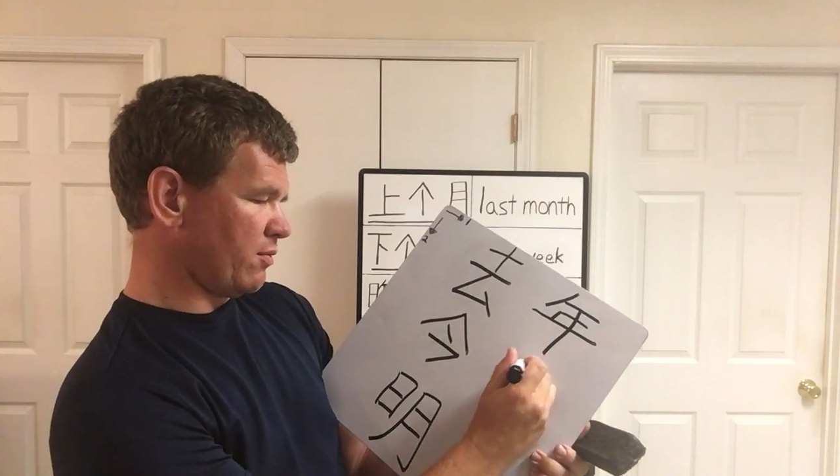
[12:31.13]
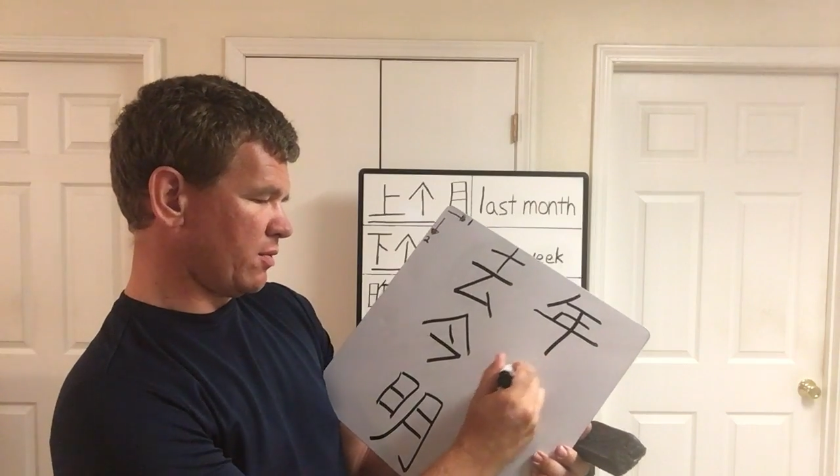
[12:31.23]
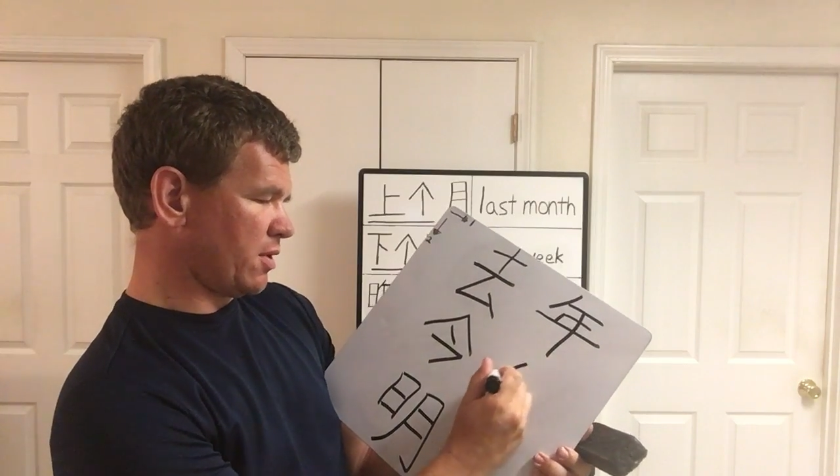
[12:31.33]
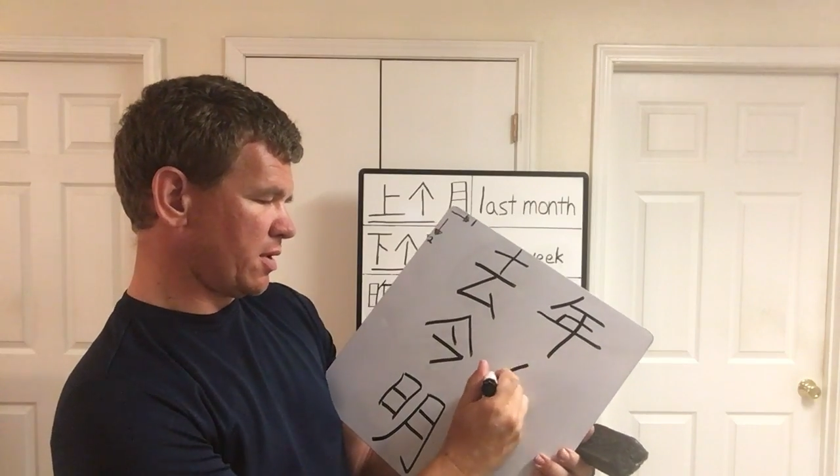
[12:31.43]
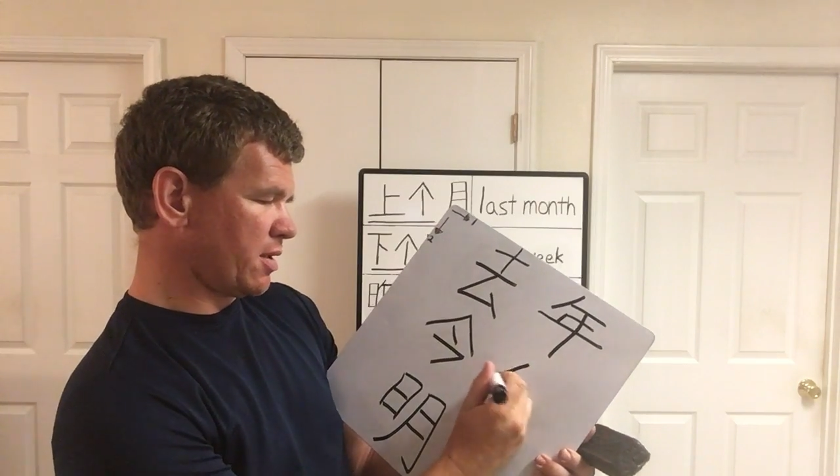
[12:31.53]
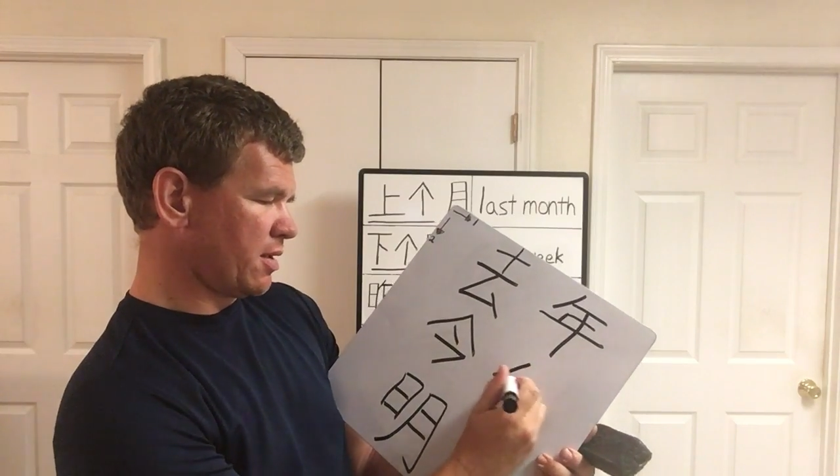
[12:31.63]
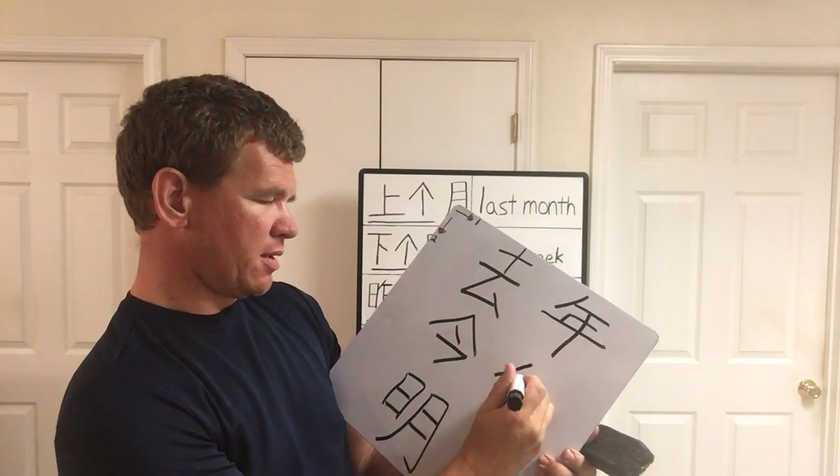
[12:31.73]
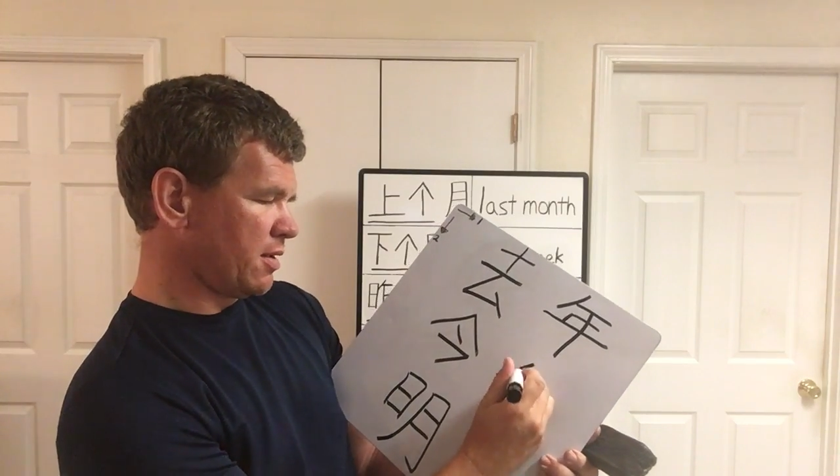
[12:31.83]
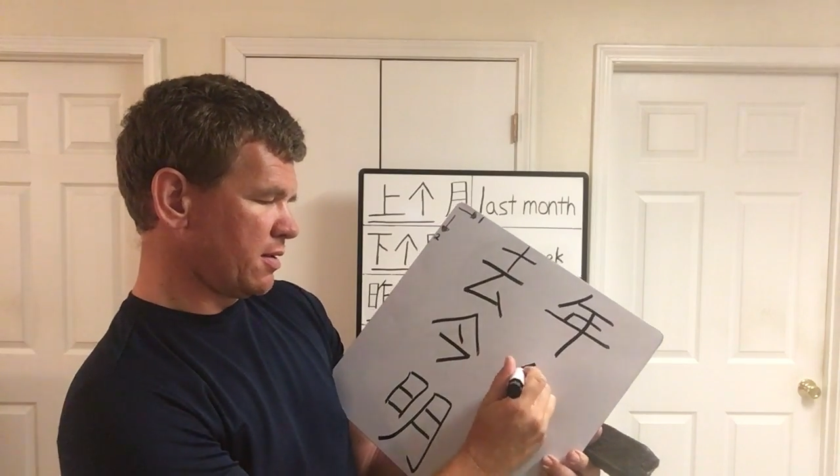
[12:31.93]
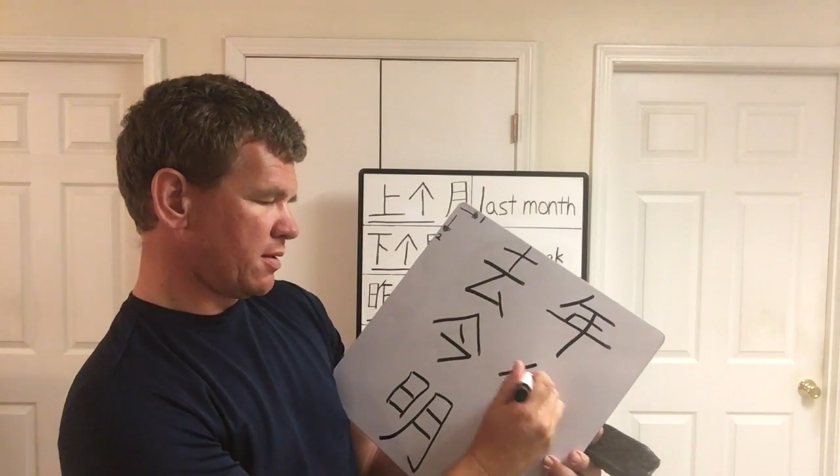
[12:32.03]
One,
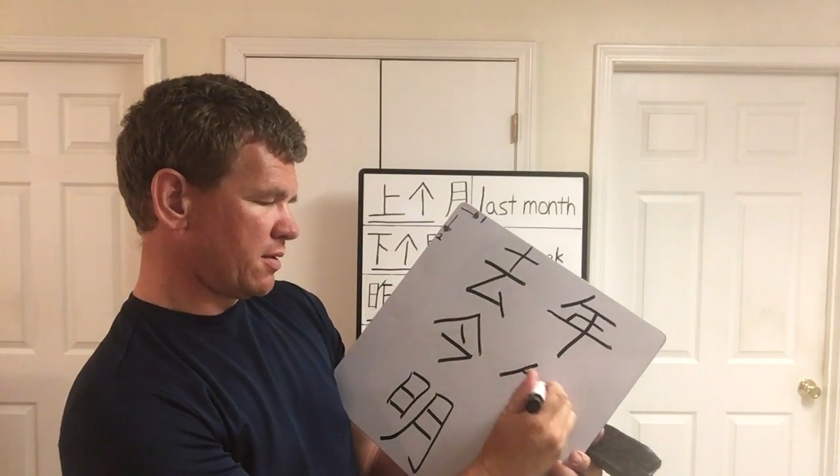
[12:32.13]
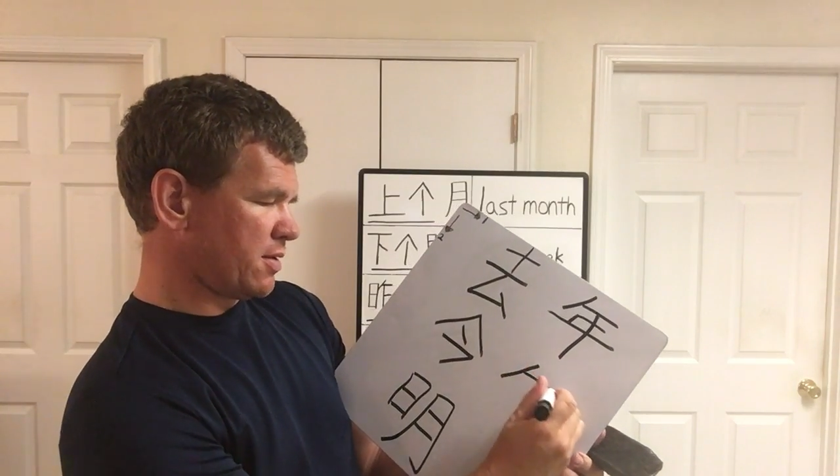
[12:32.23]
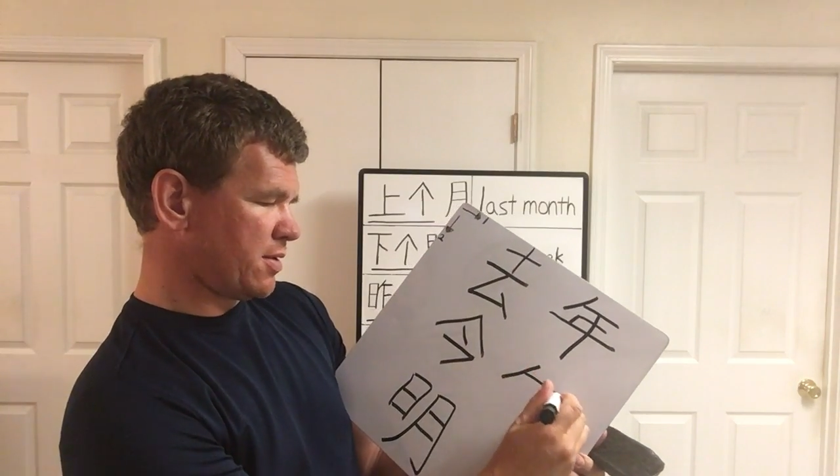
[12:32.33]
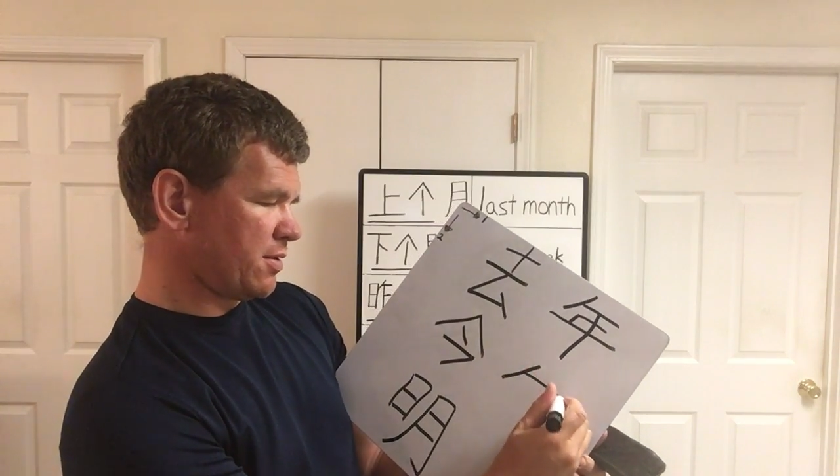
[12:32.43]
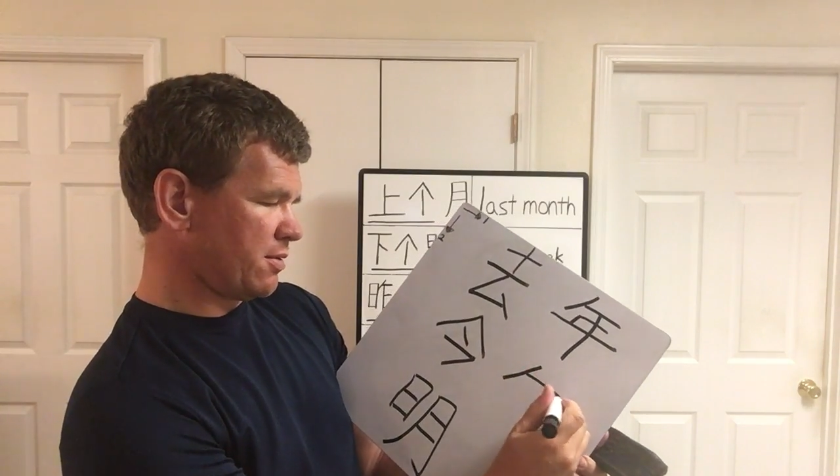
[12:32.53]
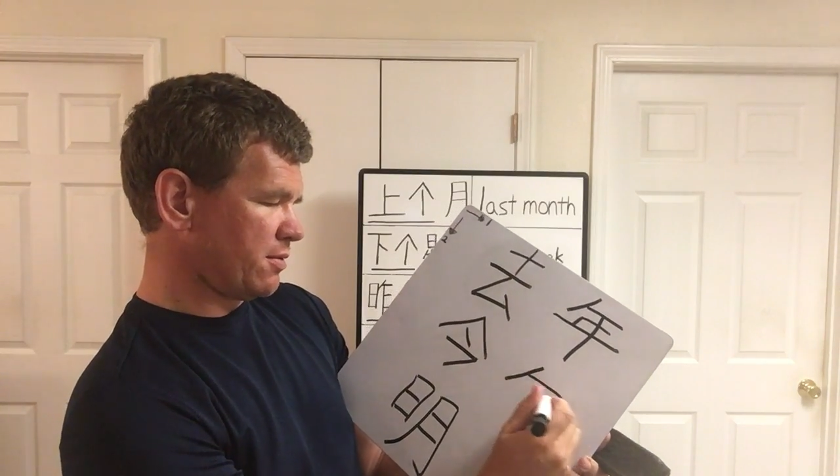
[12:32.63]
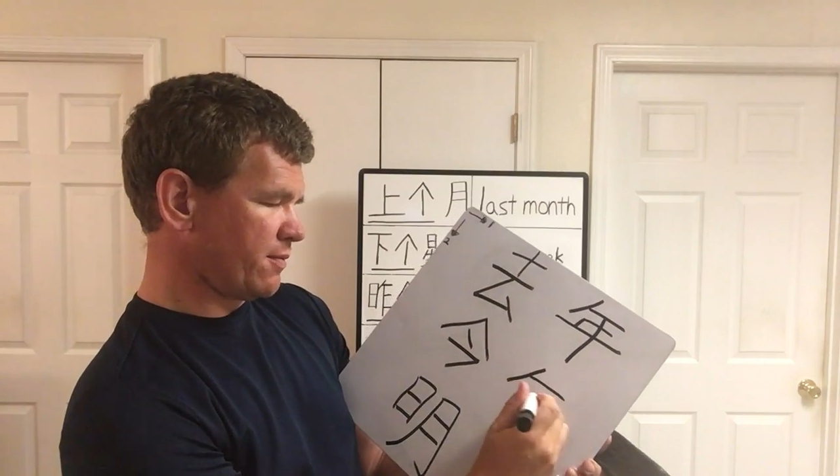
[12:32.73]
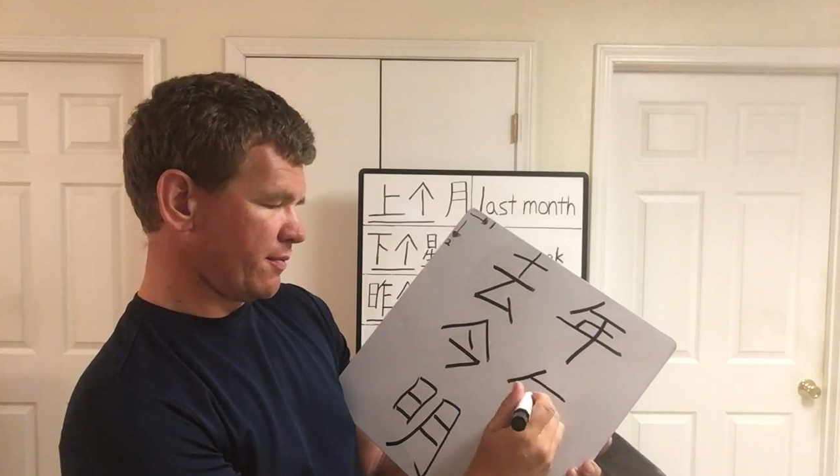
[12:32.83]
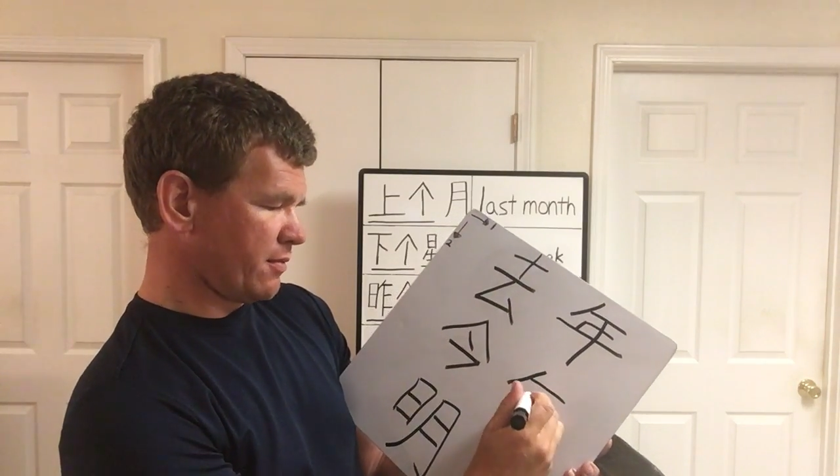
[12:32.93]
two,